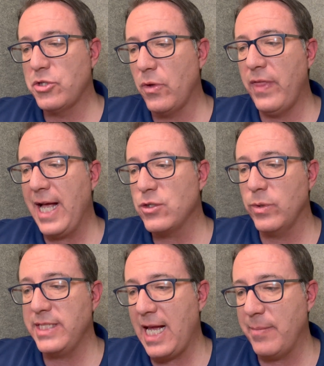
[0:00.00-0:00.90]
so that's
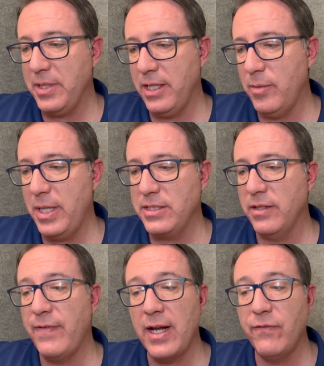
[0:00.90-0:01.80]
what's happening here, basically.
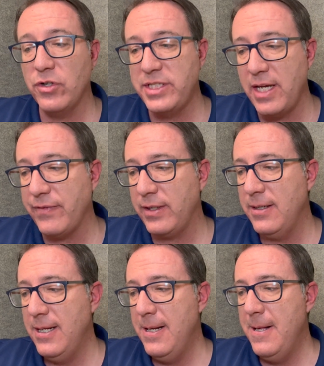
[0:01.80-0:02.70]
In fact, verse 7,
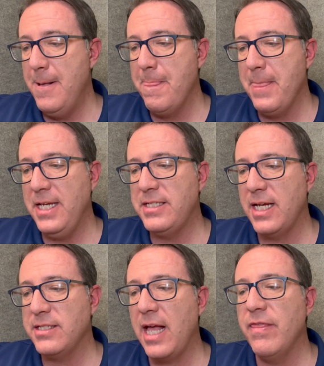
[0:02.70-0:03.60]
he
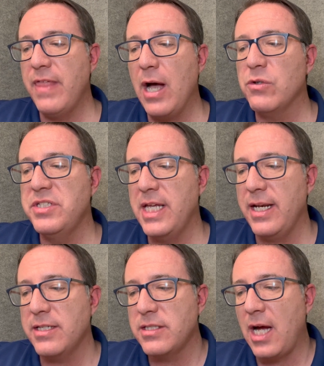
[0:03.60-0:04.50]
says, And thou
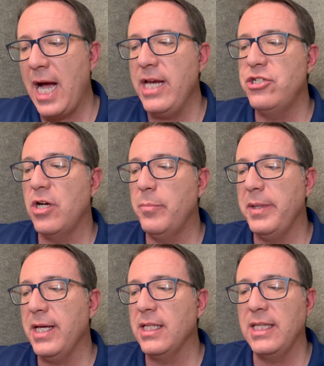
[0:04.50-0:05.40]
saidest, I shall
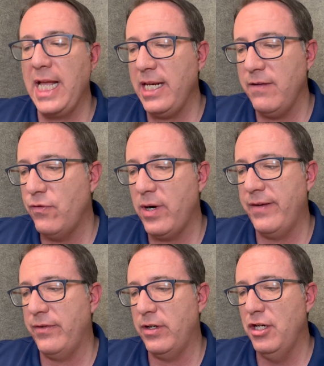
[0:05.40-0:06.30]
be a lady
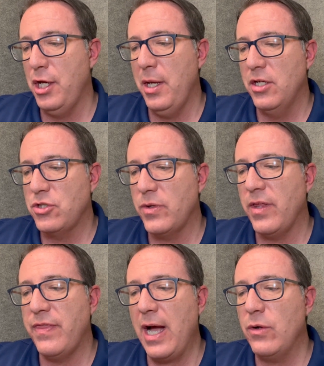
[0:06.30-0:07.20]
forever, so
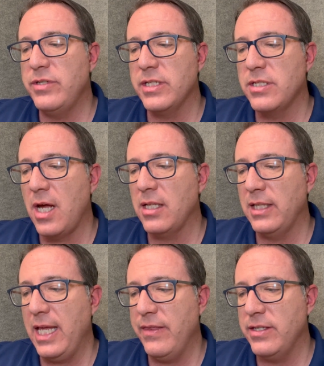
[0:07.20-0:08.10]
that thou didst not
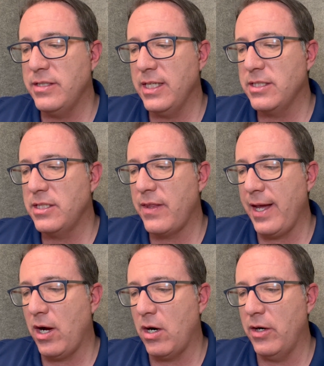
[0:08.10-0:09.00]
lay these things to thy
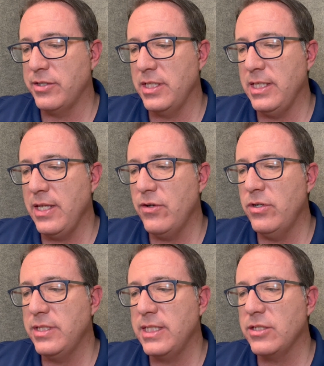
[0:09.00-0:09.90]
heart,
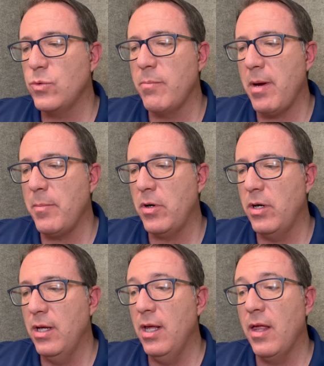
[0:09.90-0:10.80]
neither didst
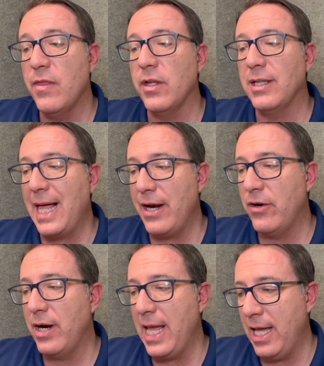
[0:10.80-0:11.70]
remember the
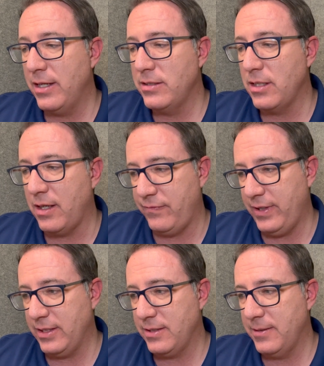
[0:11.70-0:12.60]
latter end of
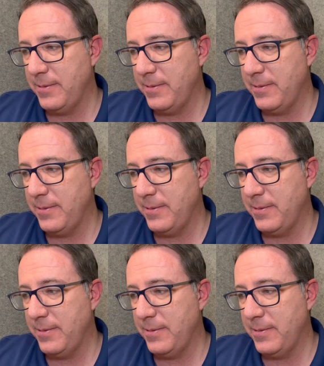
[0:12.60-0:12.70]
it.